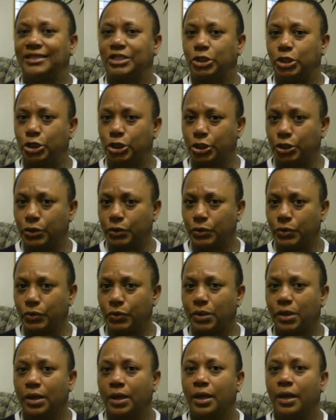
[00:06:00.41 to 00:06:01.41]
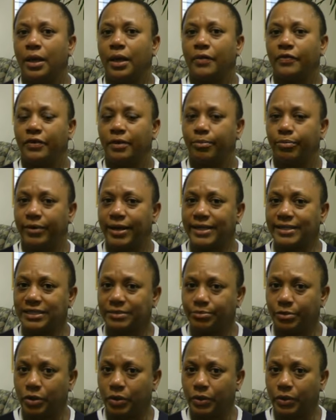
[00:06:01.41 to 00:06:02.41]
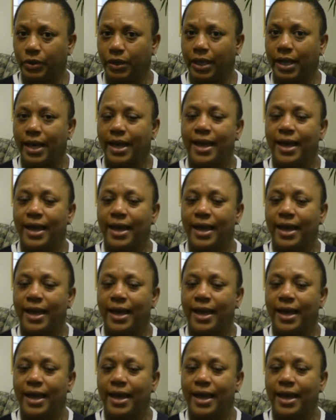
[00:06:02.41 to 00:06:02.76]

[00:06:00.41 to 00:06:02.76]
into the breast milk,